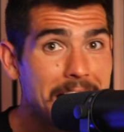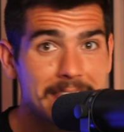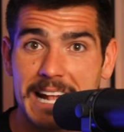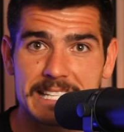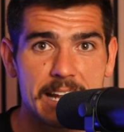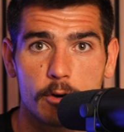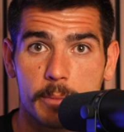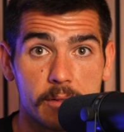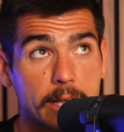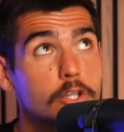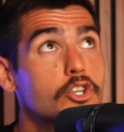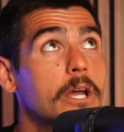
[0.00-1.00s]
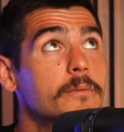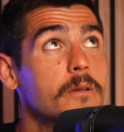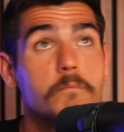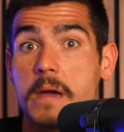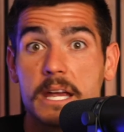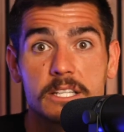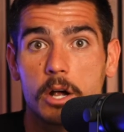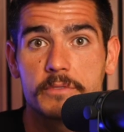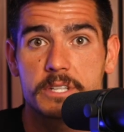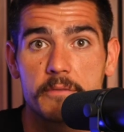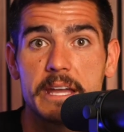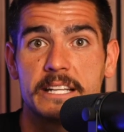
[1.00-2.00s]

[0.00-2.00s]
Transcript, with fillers: That's never be like, Jacob's amazing, all this stuff.